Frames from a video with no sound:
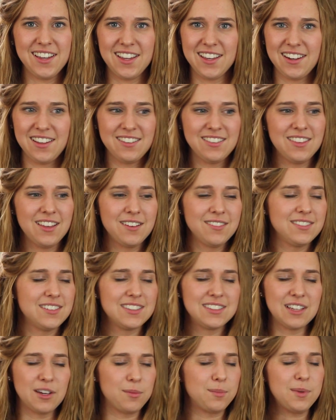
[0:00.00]
And I'd love
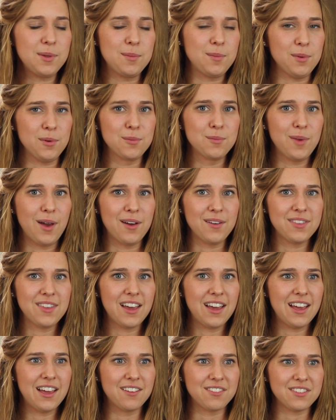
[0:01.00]
to tell people about
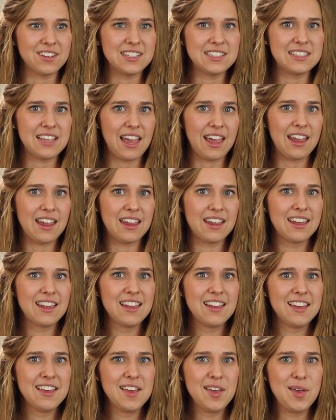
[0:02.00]
that every day,
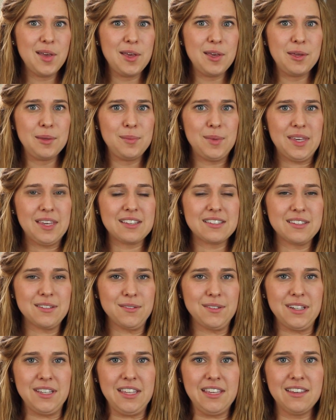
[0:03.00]
because it
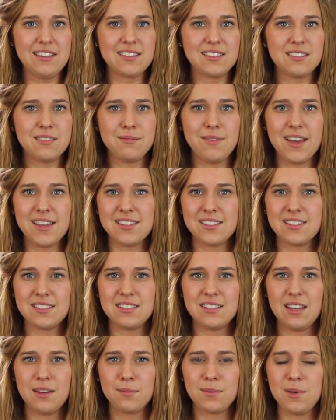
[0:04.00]
really is the
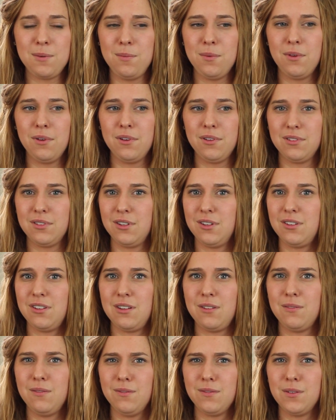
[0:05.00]
message that people are
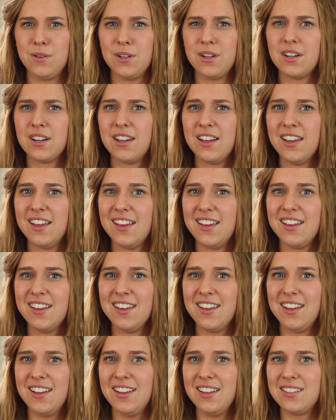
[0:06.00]
searching for,
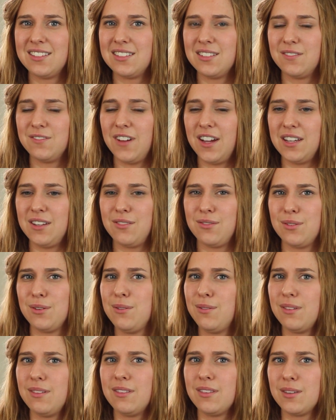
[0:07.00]
is to find
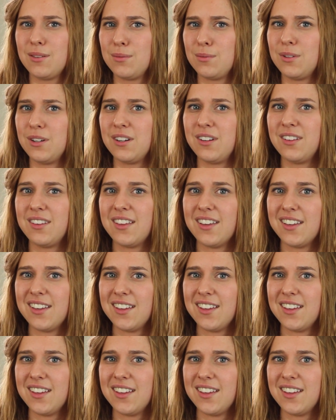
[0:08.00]
truth in this world.